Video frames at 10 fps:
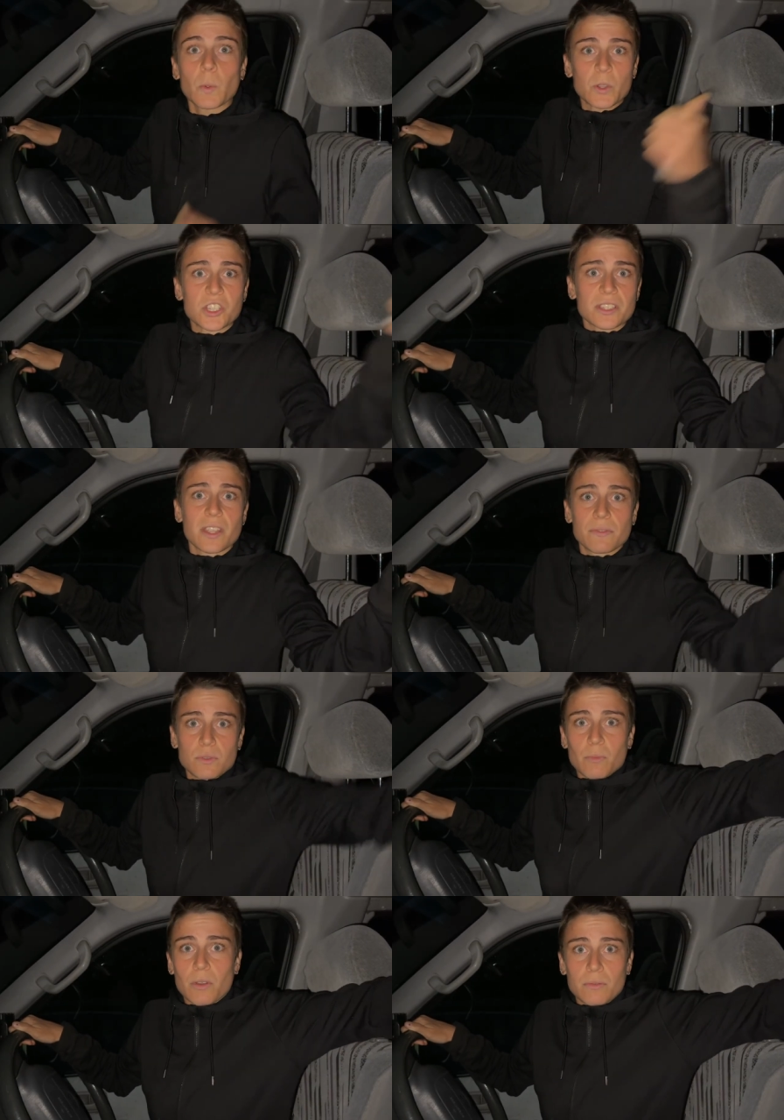we just have
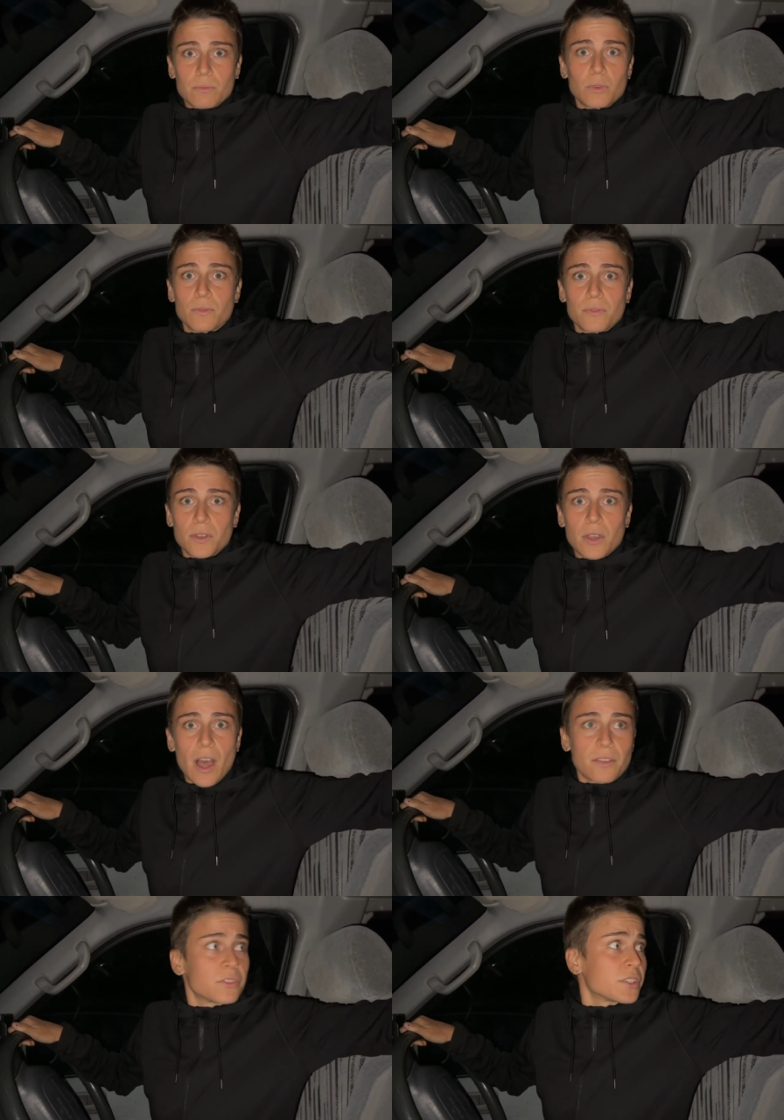to mo move uh,
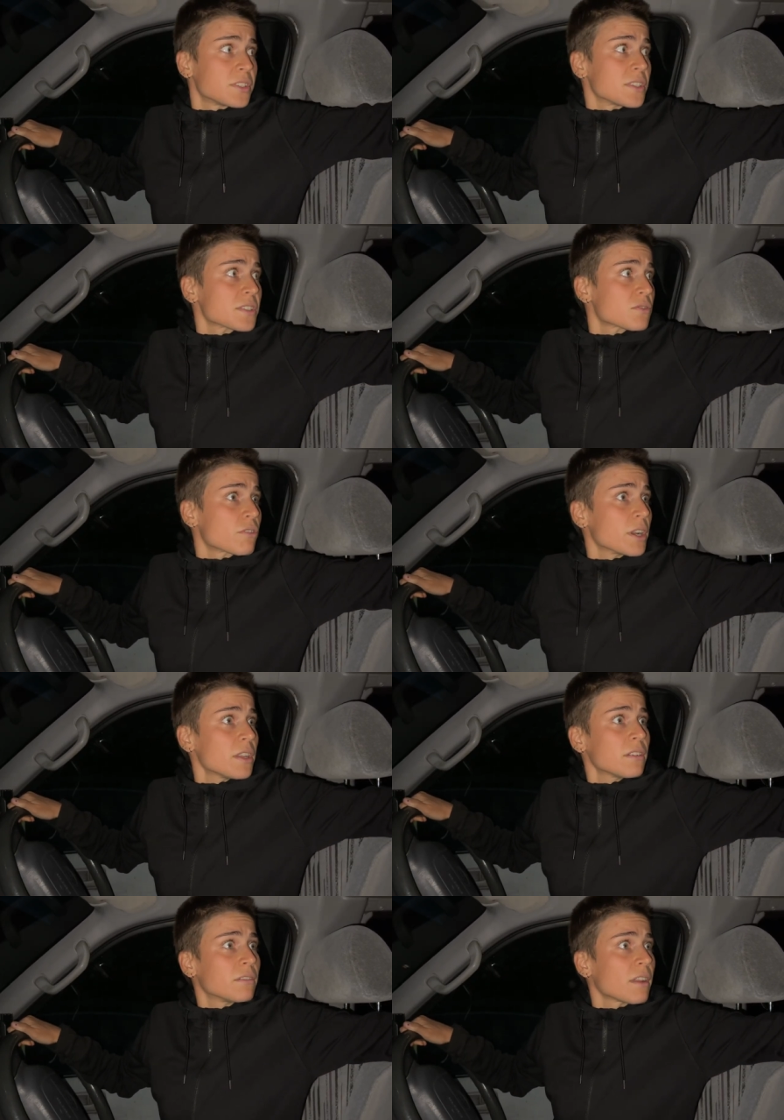under this
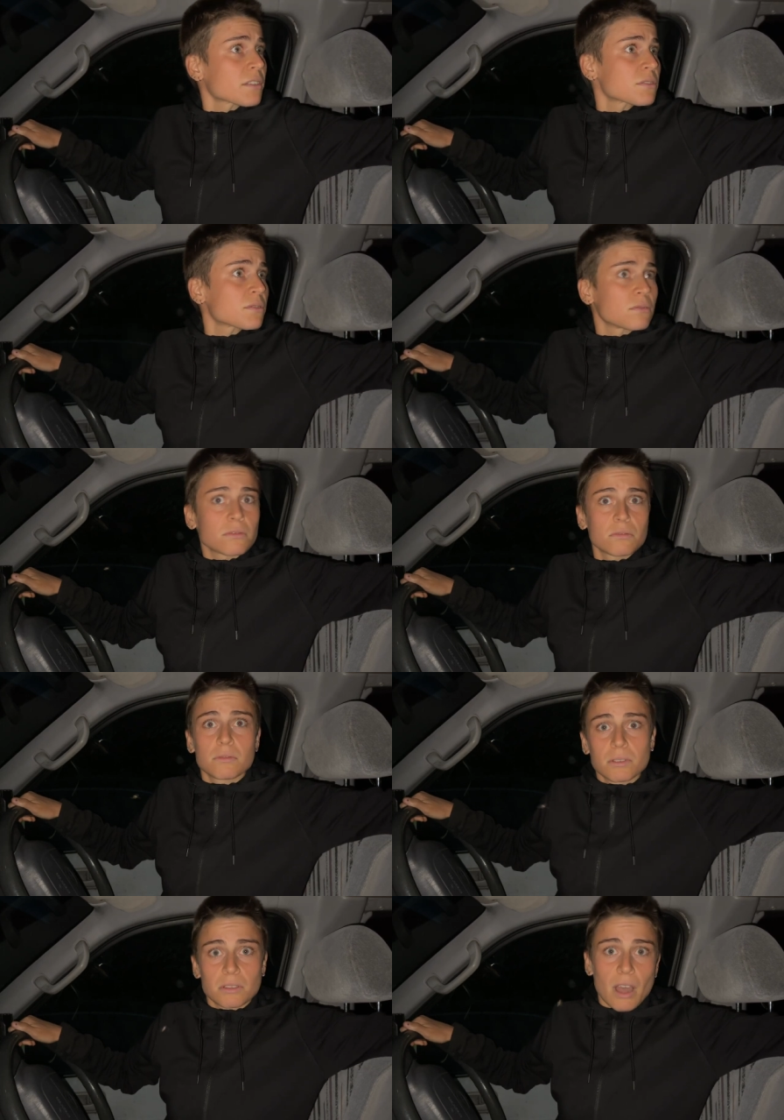tree next to
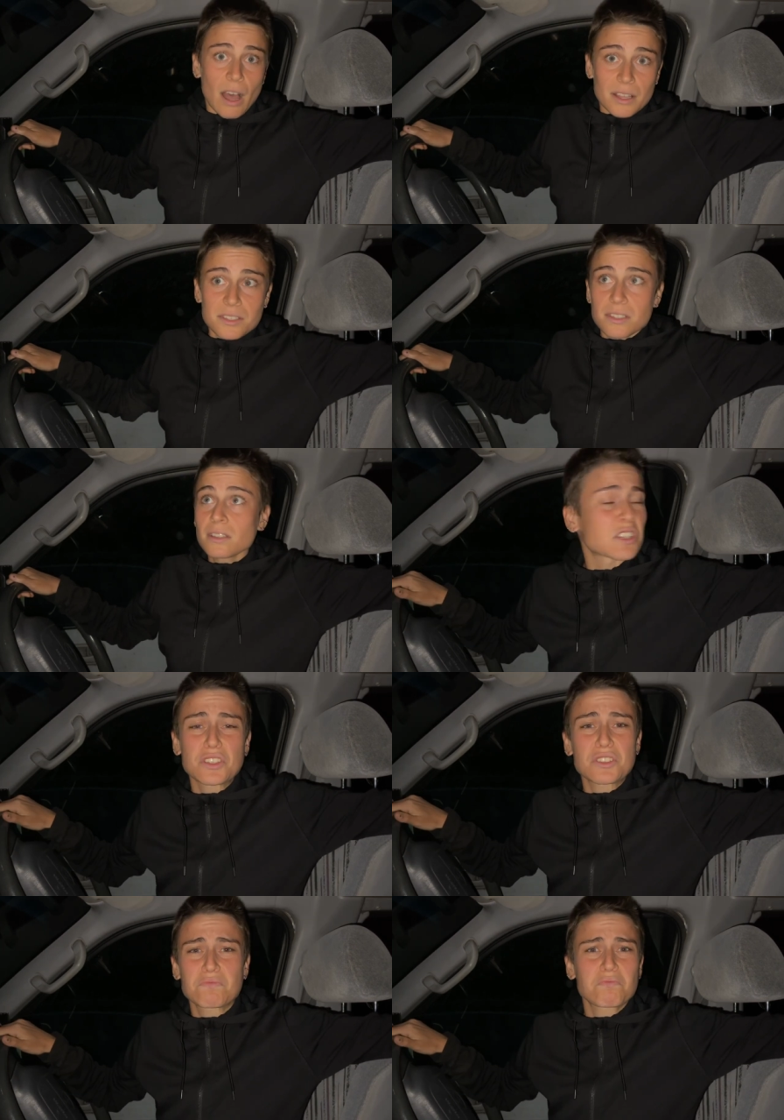us
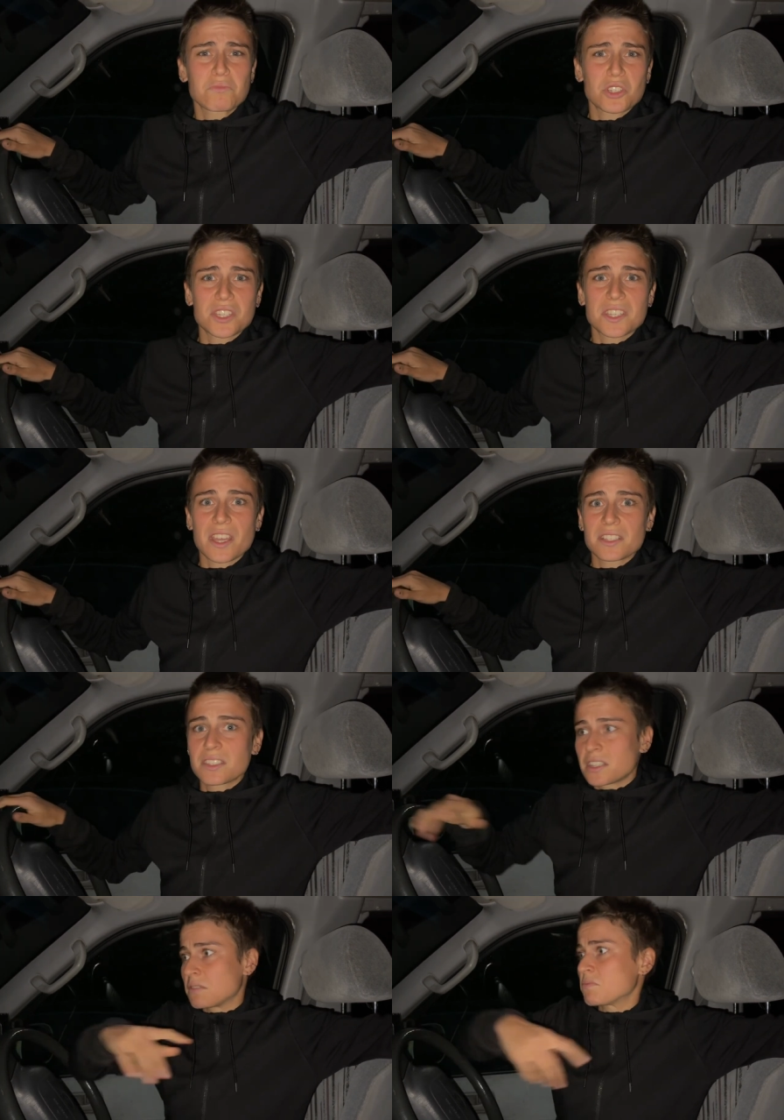because she said
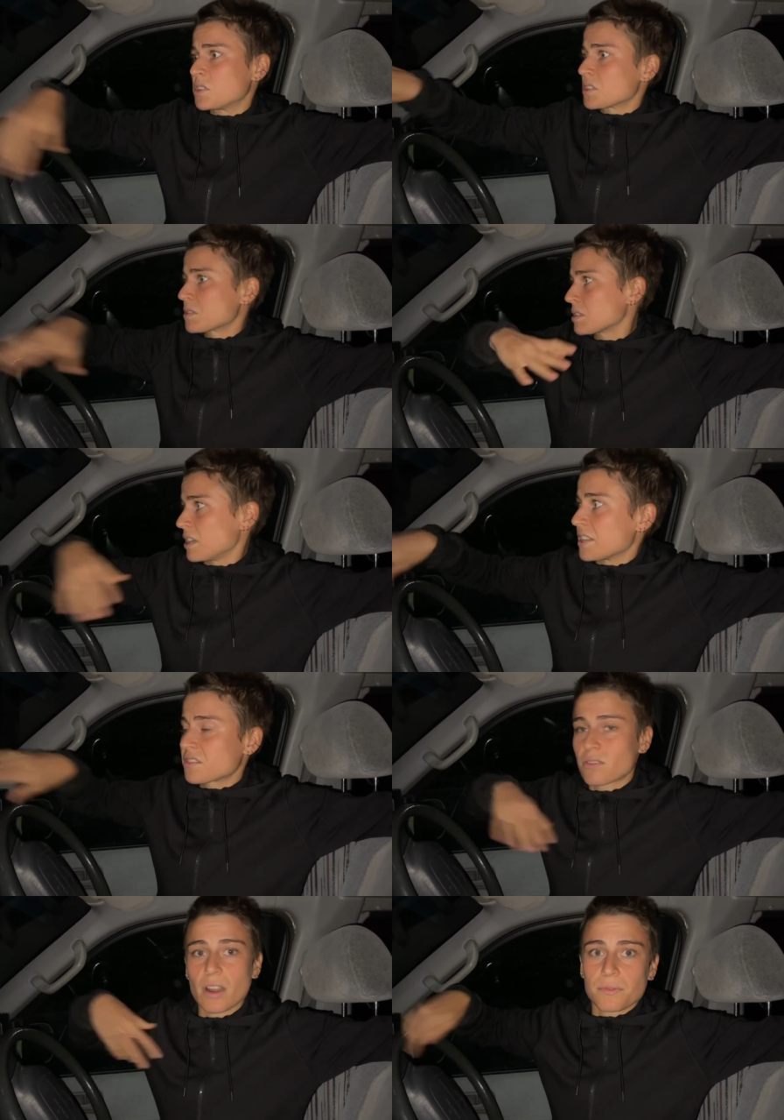uh, there's less
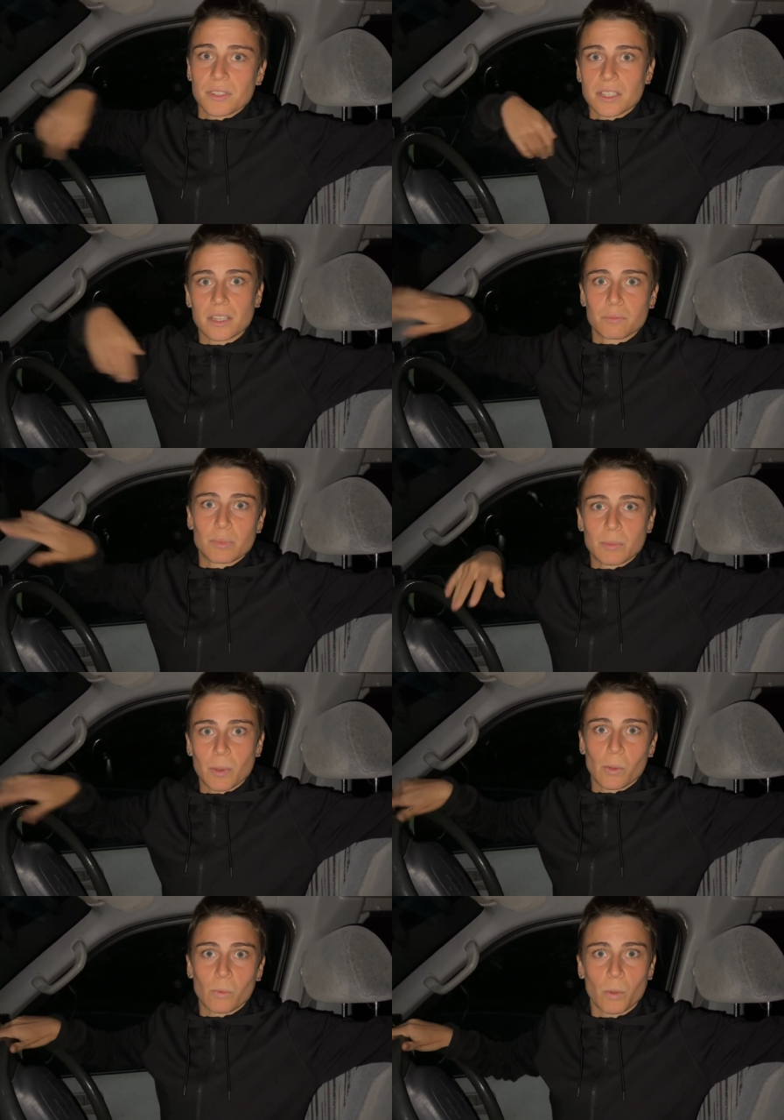traffic and
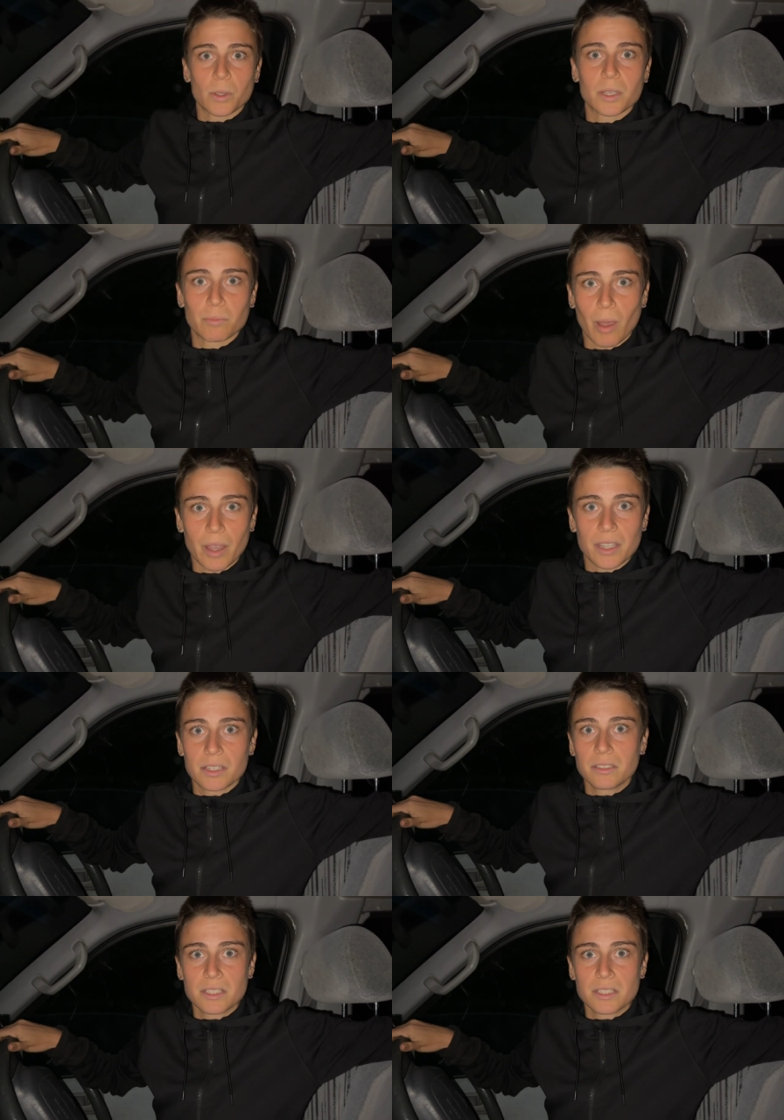people walking by.